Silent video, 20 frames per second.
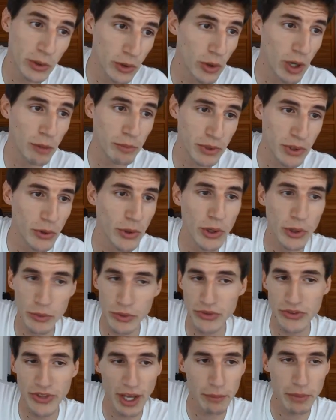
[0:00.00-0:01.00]
don't know a priori
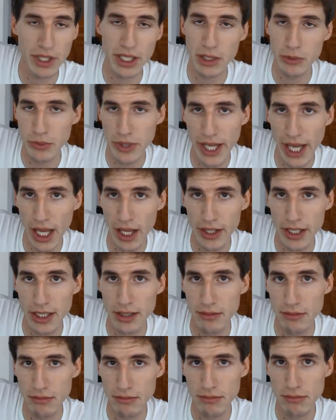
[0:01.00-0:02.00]
what's happening in reality.
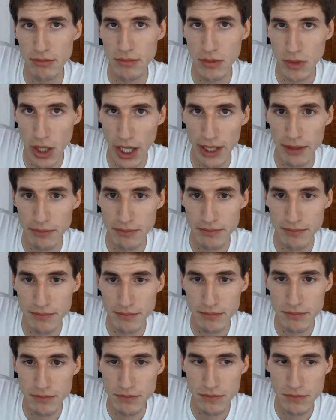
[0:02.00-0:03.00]
Right.
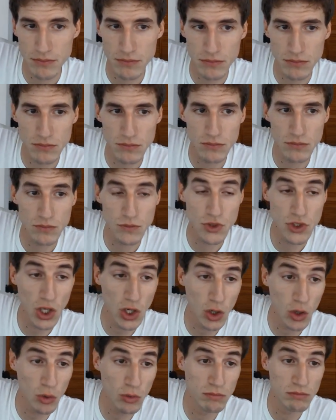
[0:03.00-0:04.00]

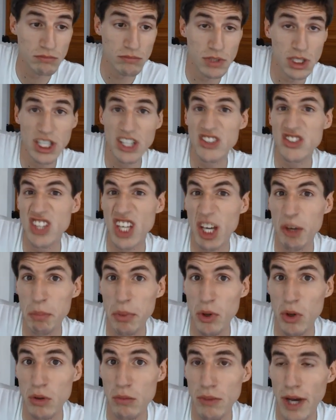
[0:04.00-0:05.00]
So, an
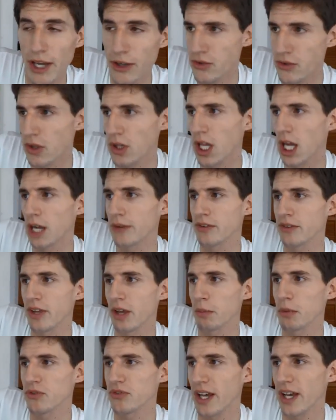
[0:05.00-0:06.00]
example. I used a lot of
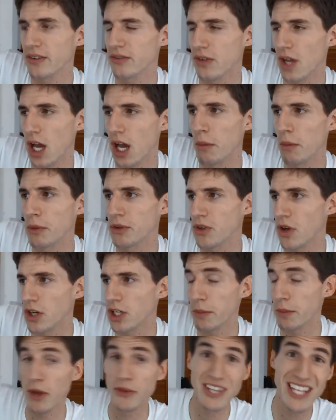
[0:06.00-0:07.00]
examples last time. I
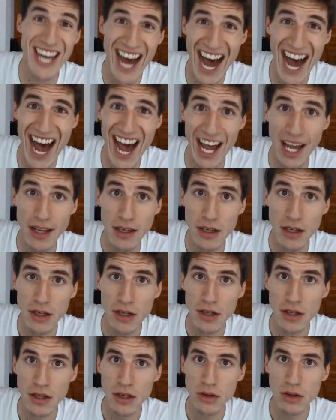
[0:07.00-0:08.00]
talked about the eye,
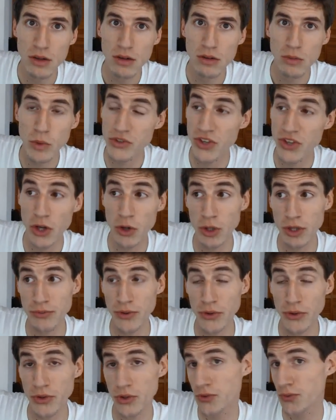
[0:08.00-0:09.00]
which not only
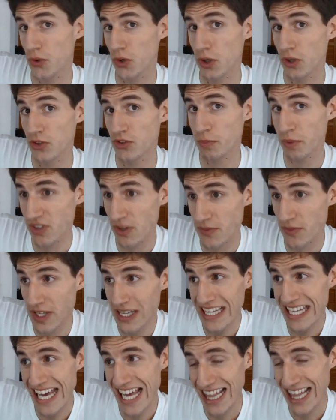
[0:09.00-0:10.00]
filters for
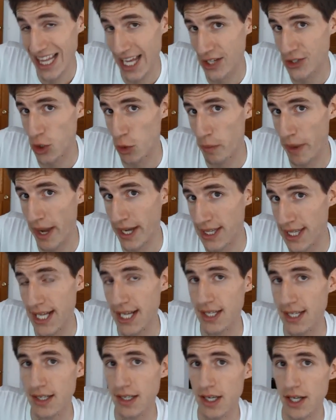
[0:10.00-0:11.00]
specifically
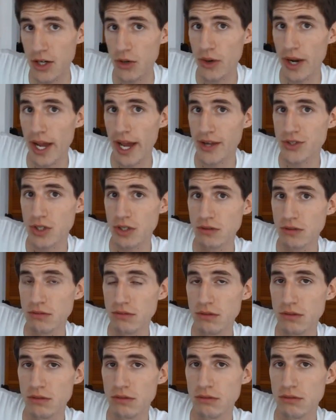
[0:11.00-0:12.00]
electromagnetic
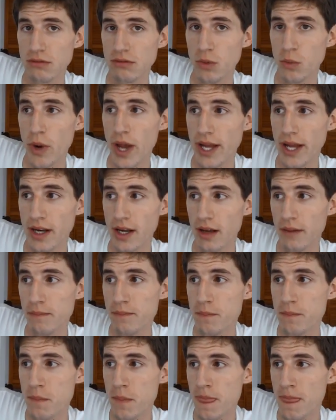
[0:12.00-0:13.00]
interaction, the retina,